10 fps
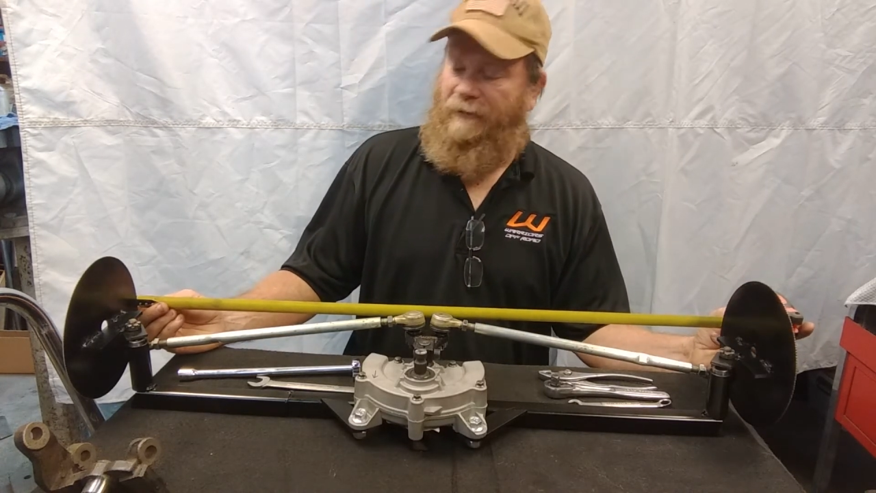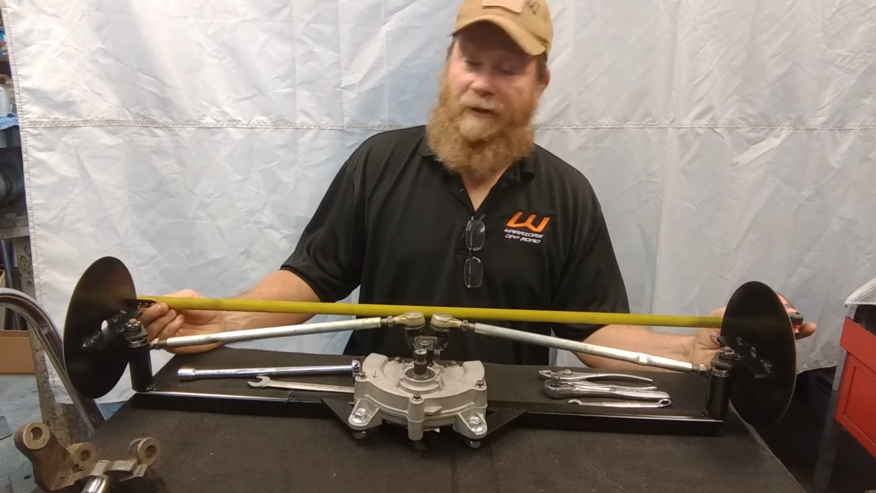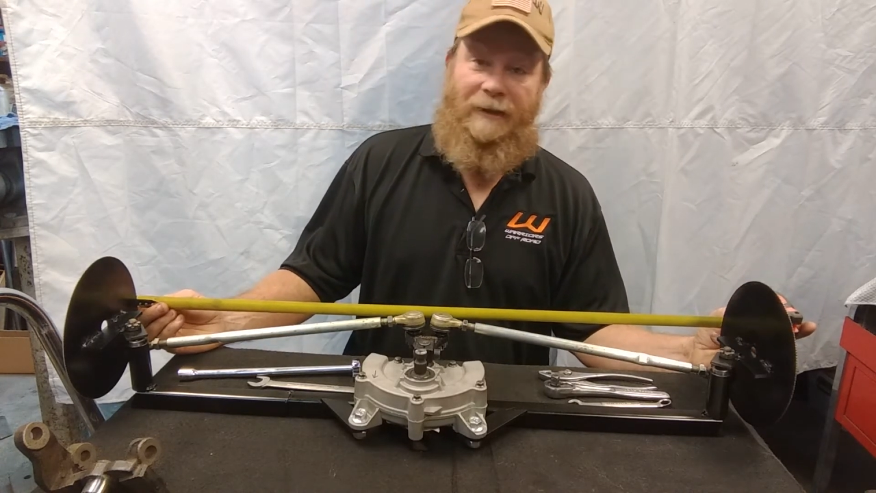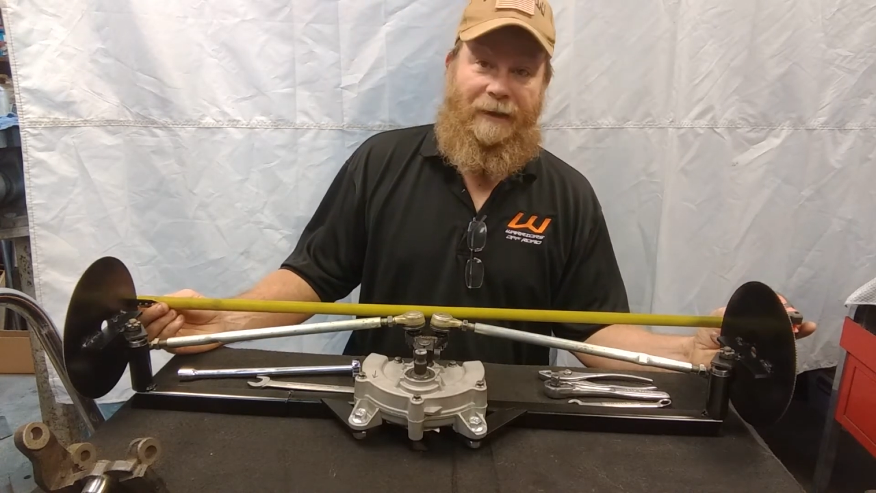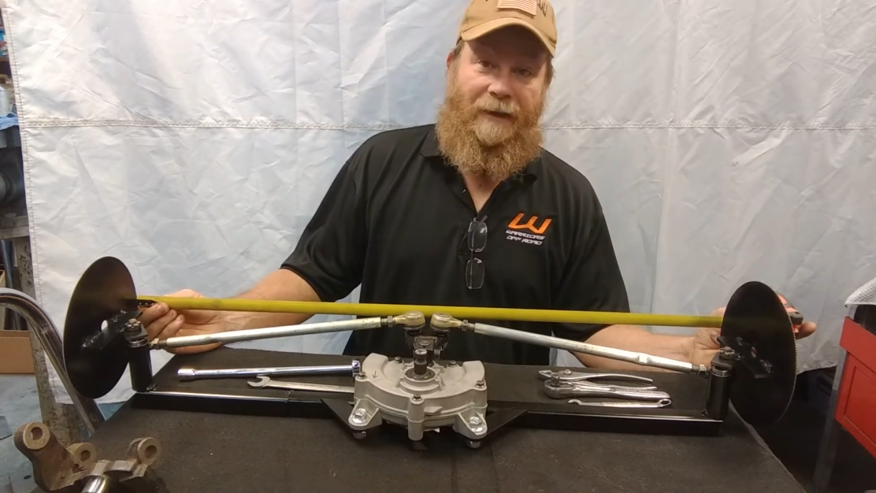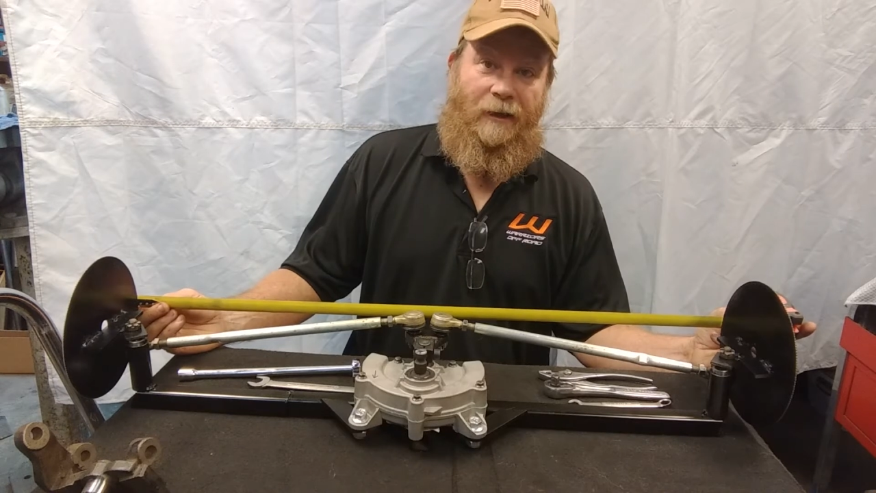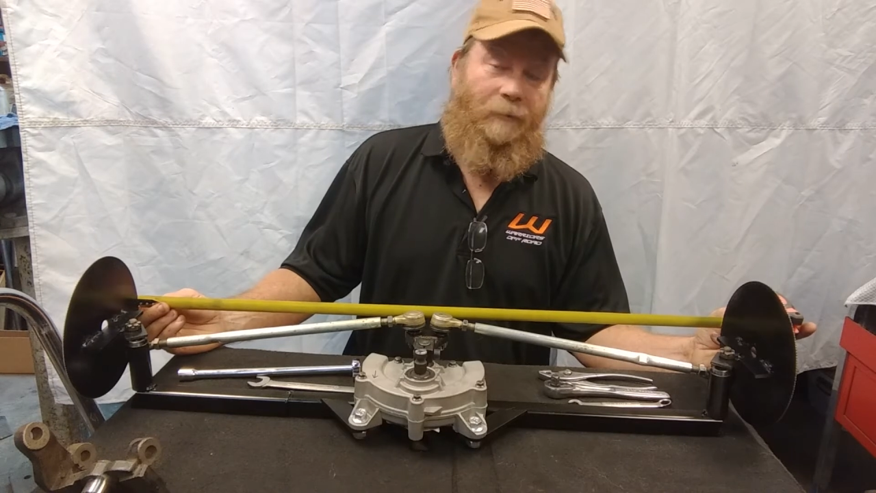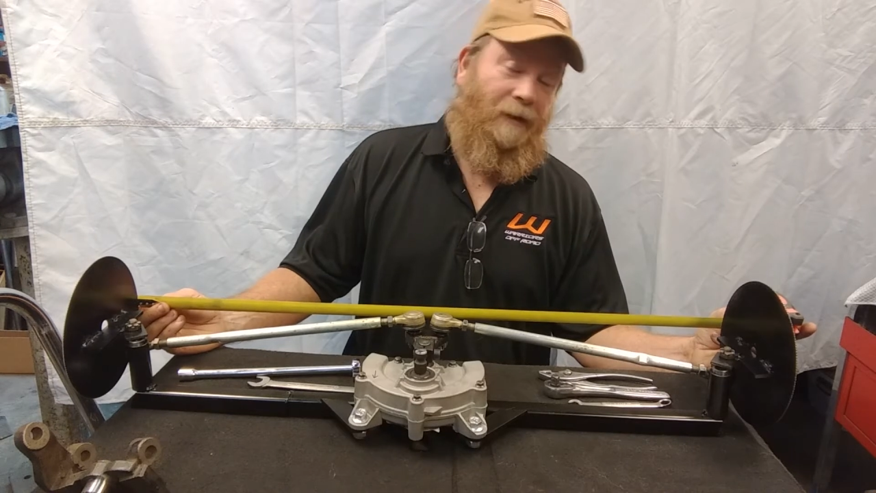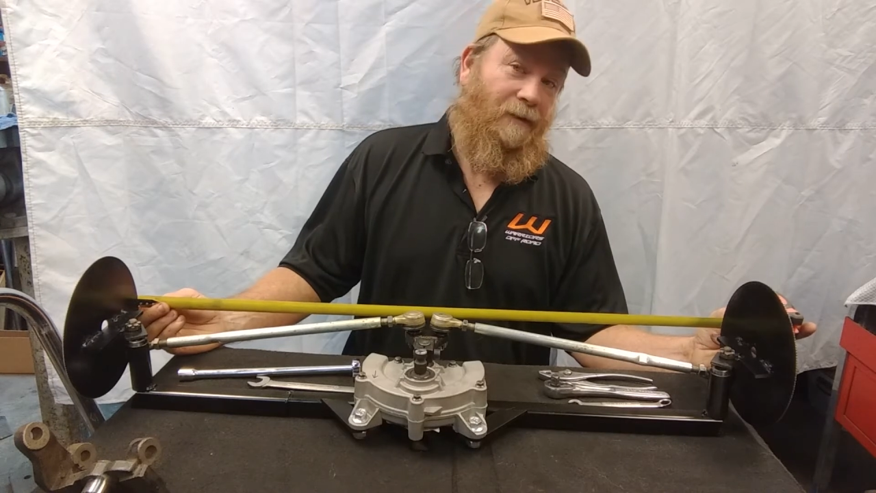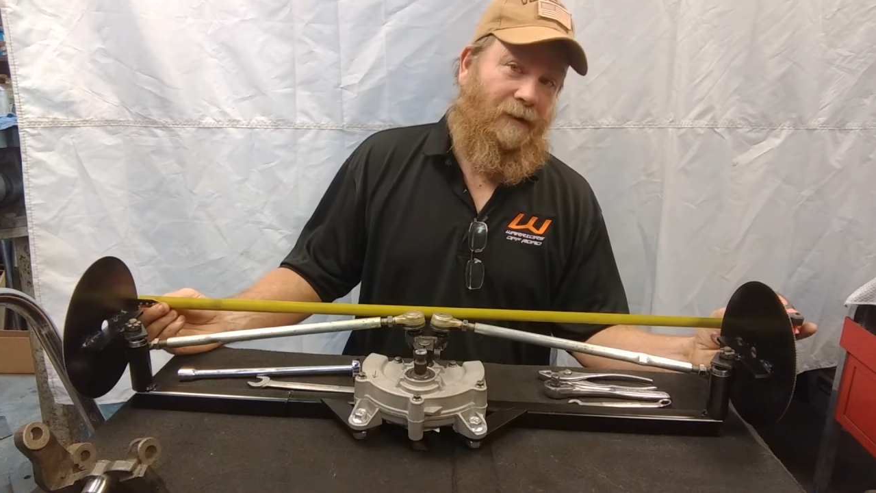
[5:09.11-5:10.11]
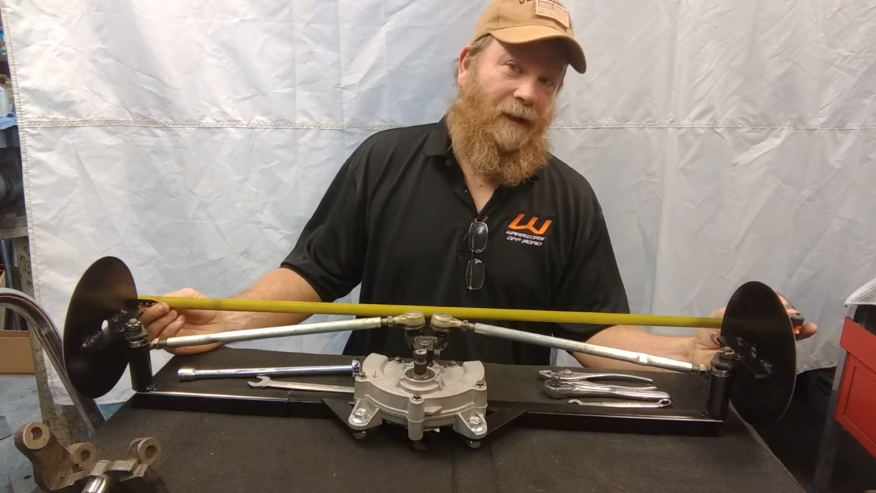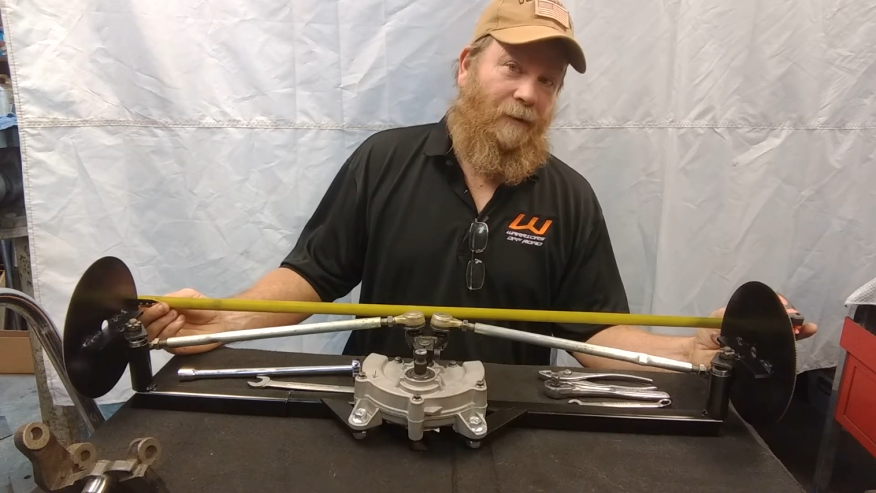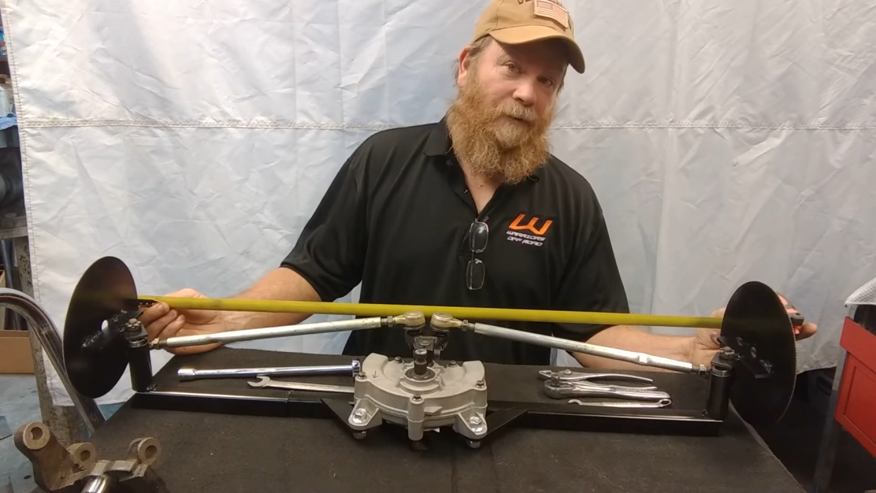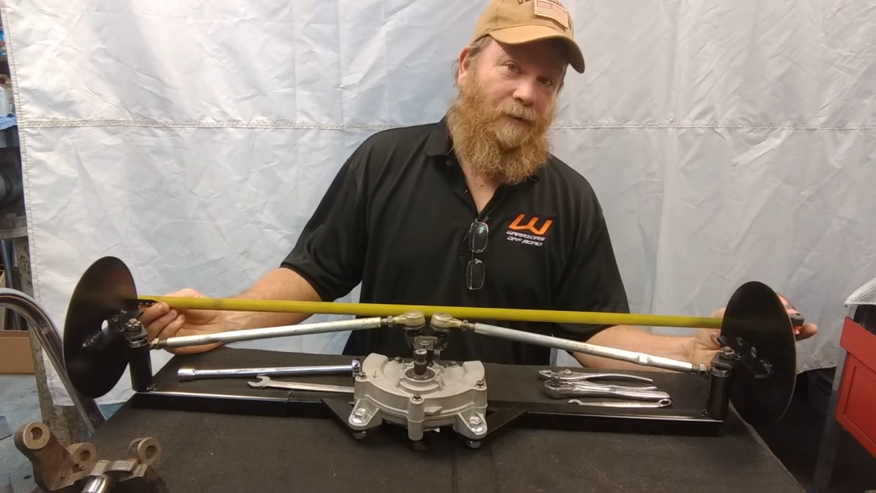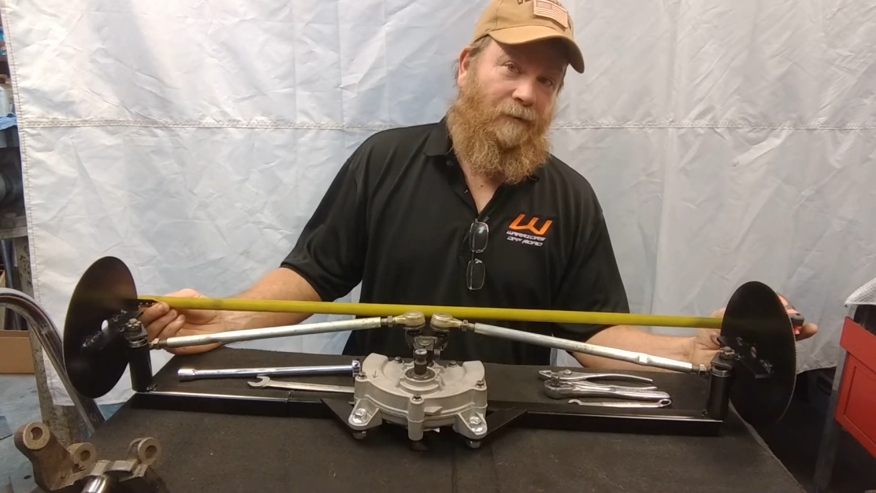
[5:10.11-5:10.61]
you're going to need help because you
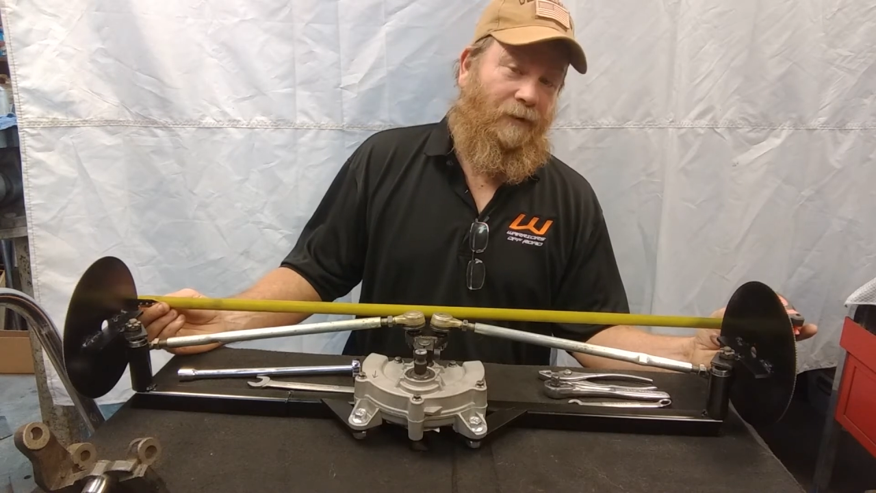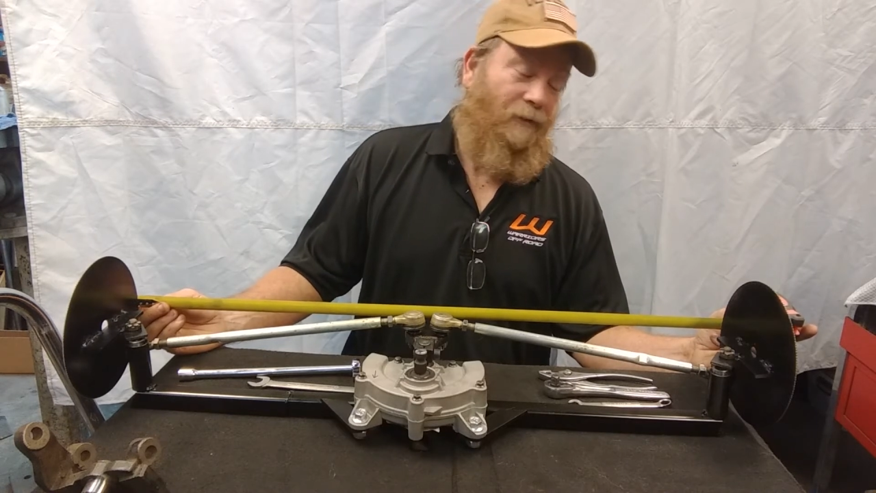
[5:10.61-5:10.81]
can't reach over and